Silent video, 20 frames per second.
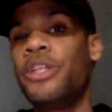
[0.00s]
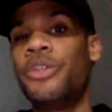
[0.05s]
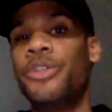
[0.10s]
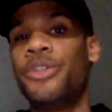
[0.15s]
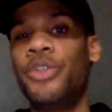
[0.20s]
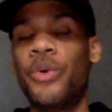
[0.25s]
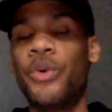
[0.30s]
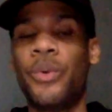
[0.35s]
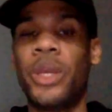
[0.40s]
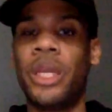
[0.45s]
you're
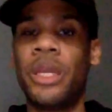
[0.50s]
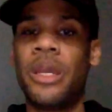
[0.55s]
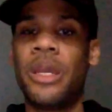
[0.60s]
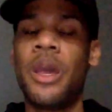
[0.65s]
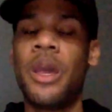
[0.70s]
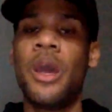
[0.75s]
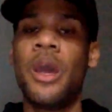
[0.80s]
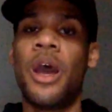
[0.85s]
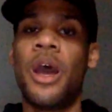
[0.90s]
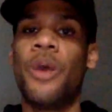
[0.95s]
doing
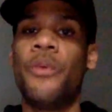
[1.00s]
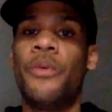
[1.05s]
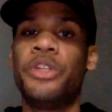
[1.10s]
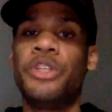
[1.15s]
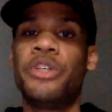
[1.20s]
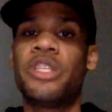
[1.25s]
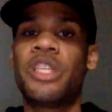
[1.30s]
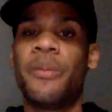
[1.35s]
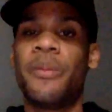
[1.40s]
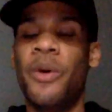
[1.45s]
what
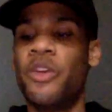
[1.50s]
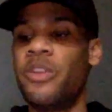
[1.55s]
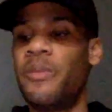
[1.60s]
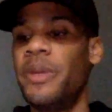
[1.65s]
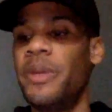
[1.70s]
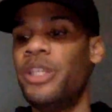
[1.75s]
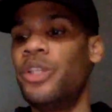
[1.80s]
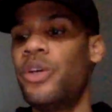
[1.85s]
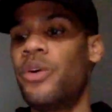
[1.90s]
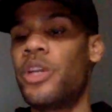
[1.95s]
you're supposed to
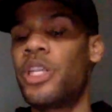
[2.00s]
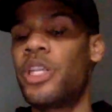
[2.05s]
be doing.